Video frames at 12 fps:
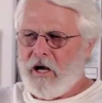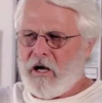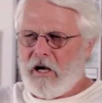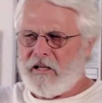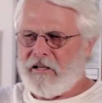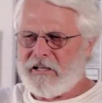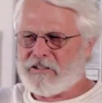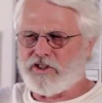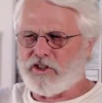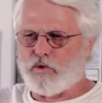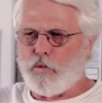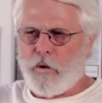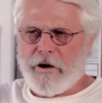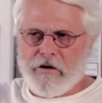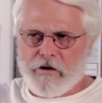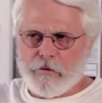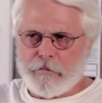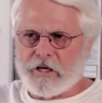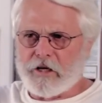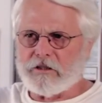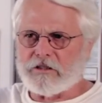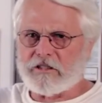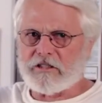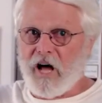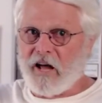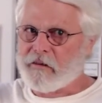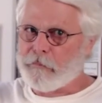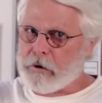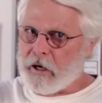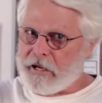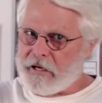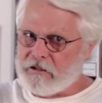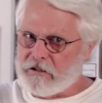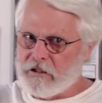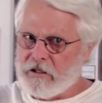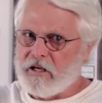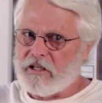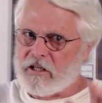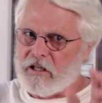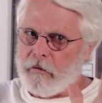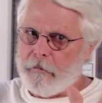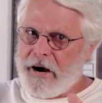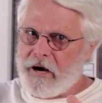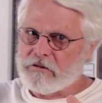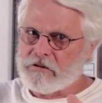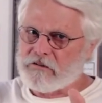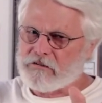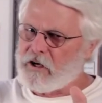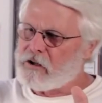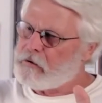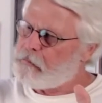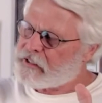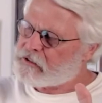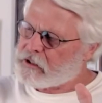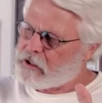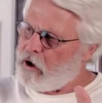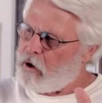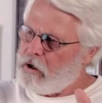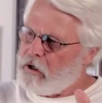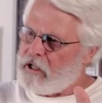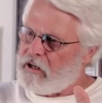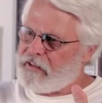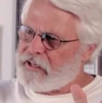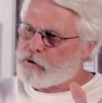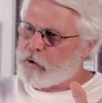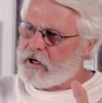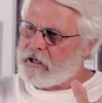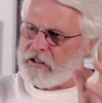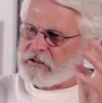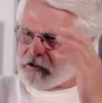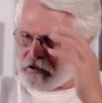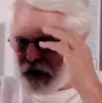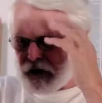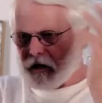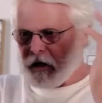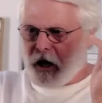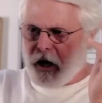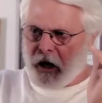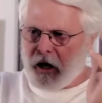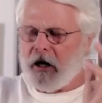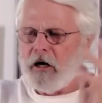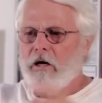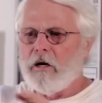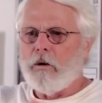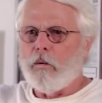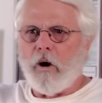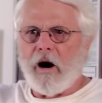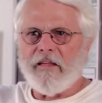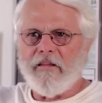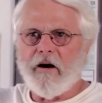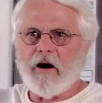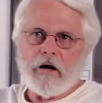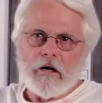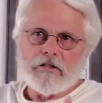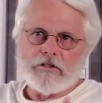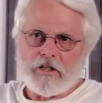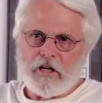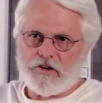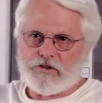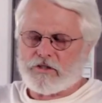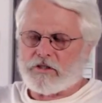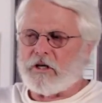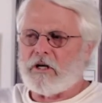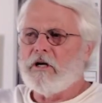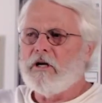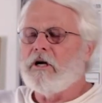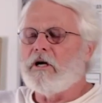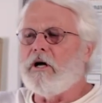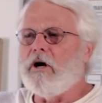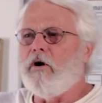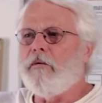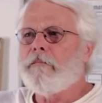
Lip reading: And that's just weird, because it's not the plains, it's in the mountains of southern Mexico. And if that's what it is, it's like, huh? Why there? It's interesting, you know.